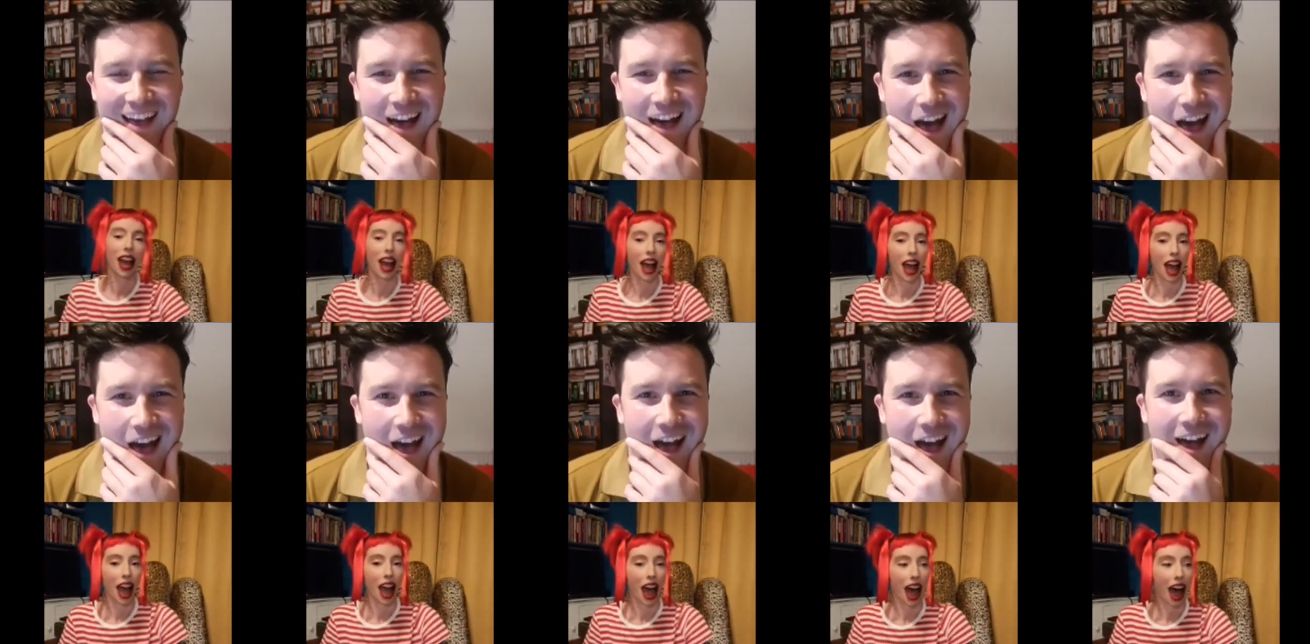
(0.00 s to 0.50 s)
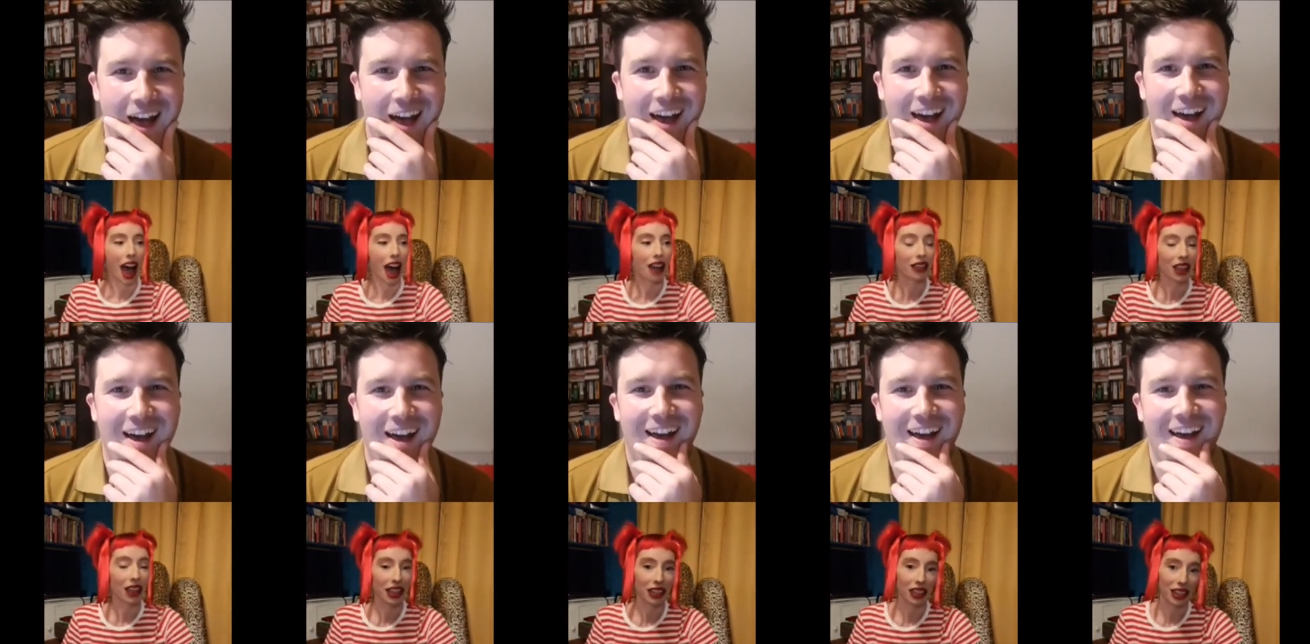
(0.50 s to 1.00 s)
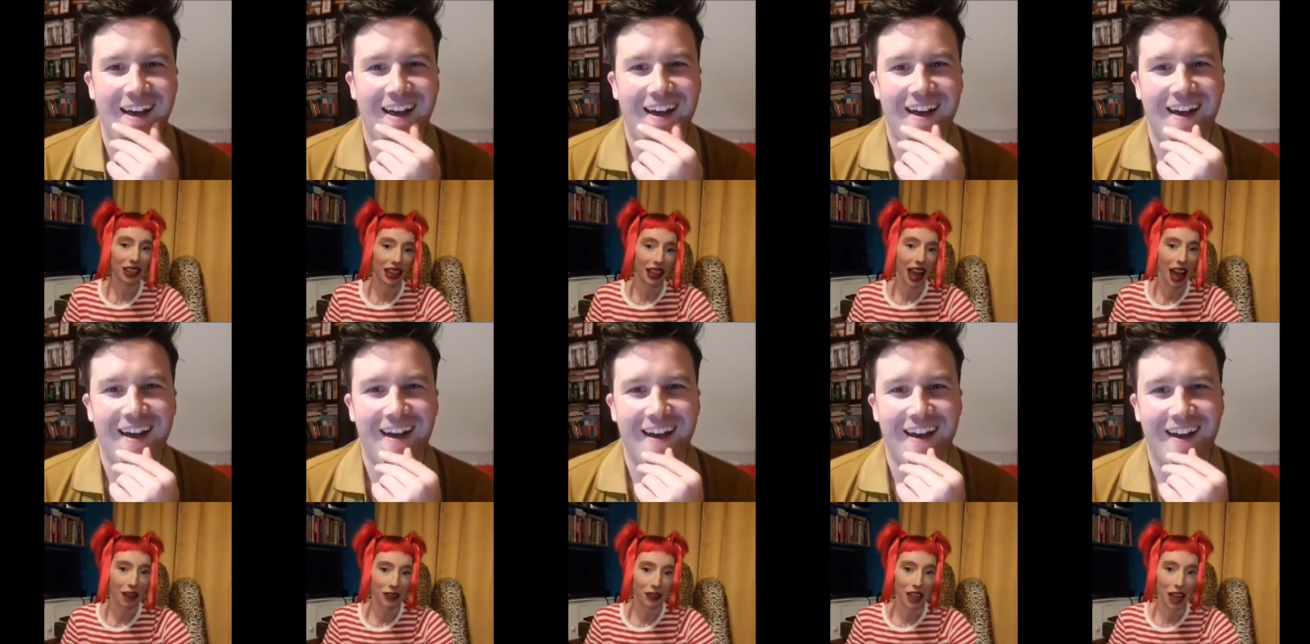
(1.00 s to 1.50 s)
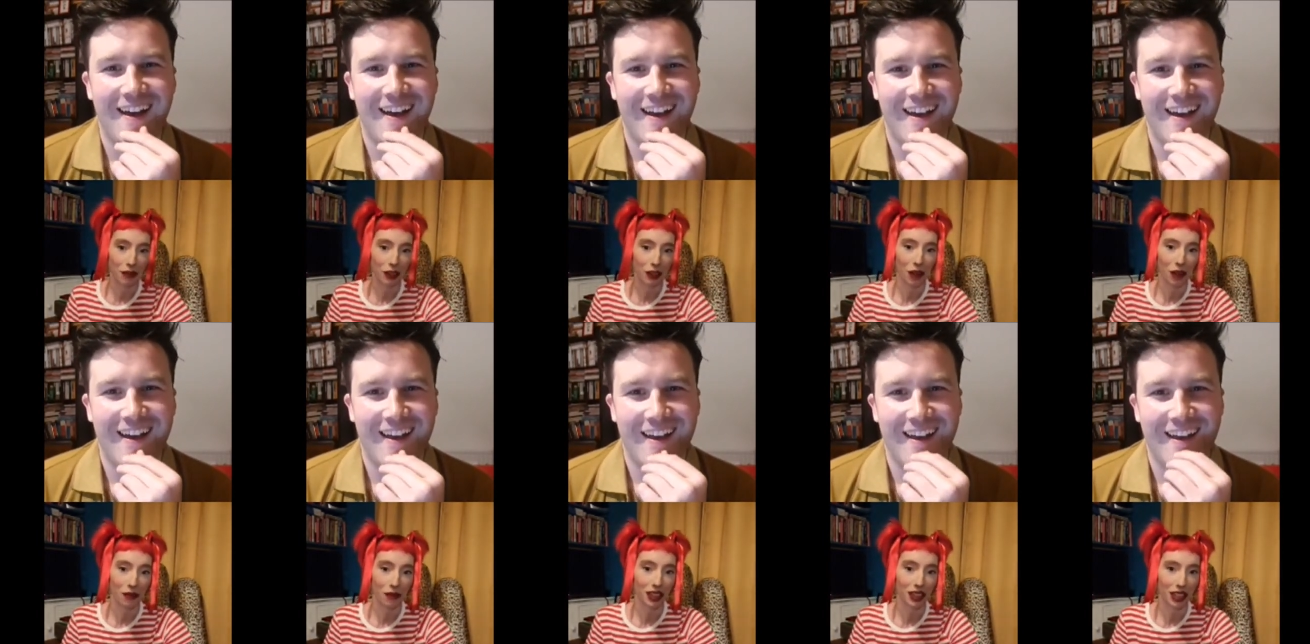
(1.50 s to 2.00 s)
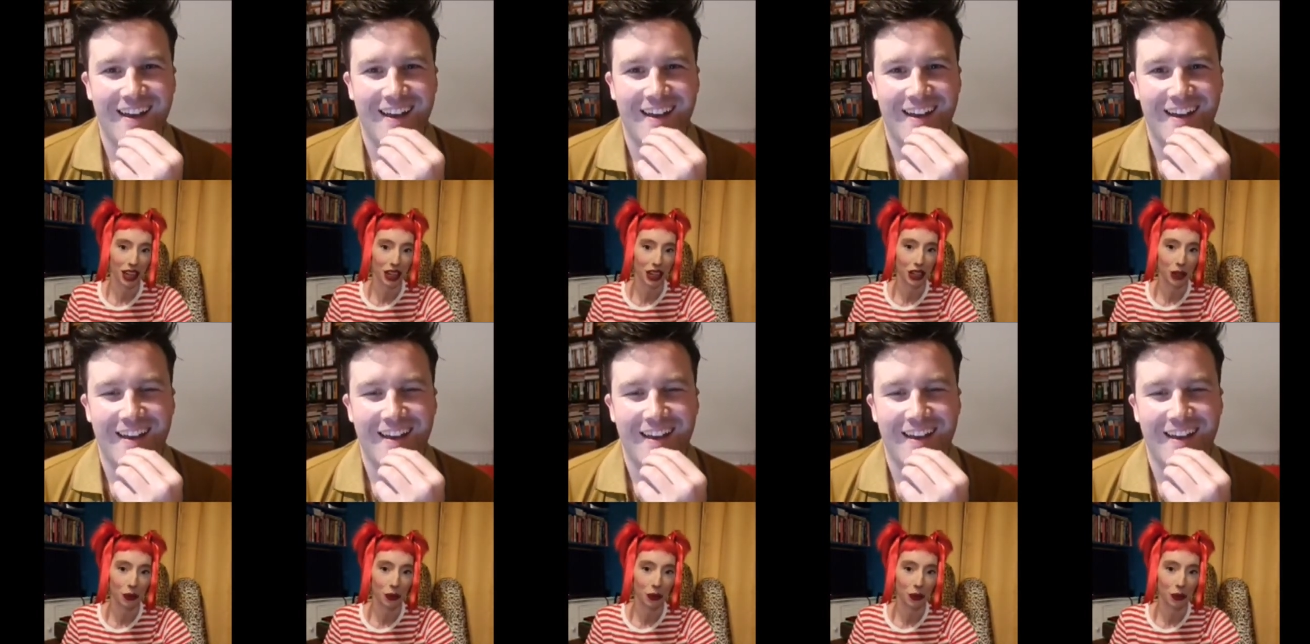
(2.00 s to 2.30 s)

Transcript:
Speaker 1: And then you have to have a conversation with them,